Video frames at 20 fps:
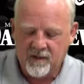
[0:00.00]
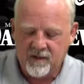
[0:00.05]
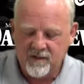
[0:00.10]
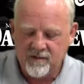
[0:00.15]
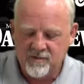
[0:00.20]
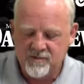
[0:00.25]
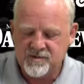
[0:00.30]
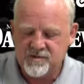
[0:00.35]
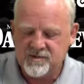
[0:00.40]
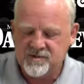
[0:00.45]

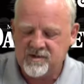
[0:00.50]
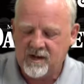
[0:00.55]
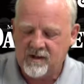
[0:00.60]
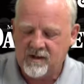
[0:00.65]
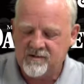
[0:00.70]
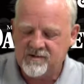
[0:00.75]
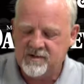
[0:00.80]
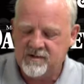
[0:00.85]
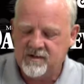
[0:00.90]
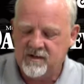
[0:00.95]
Losers
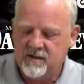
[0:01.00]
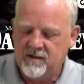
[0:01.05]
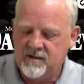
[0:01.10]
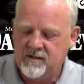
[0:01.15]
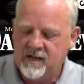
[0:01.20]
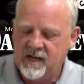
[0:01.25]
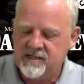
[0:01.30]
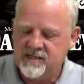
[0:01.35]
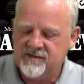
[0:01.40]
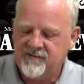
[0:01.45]
Lounge
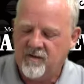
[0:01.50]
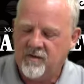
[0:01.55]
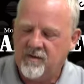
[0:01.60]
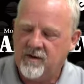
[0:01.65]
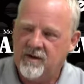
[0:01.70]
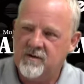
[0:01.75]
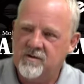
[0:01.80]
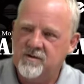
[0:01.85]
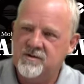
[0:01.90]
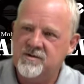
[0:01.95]
dance floor
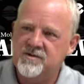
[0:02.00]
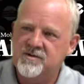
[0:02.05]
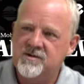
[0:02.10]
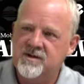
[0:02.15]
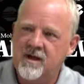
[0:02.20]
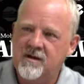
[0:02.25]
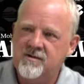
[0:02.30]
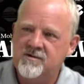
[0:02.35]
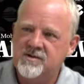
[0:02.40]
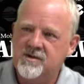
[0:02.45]
at Losers
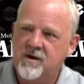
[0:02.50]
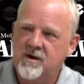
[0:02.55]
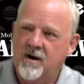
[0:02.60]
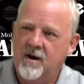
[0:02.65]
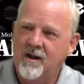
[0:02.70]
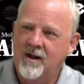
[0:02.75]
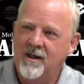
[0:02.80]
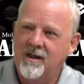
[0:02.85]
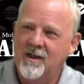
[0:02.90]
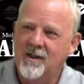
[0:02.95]
Lounge.
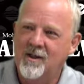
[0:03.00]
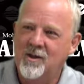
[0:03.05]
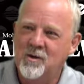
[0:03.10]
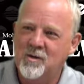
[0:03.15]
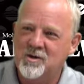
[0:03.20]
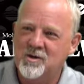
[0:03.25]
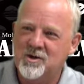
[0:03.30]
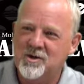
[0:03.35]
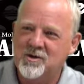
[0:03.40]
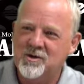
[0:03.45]

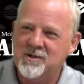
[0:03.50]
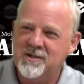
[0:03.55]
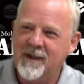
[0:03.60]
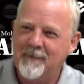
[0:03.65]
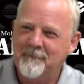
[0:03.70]
Losers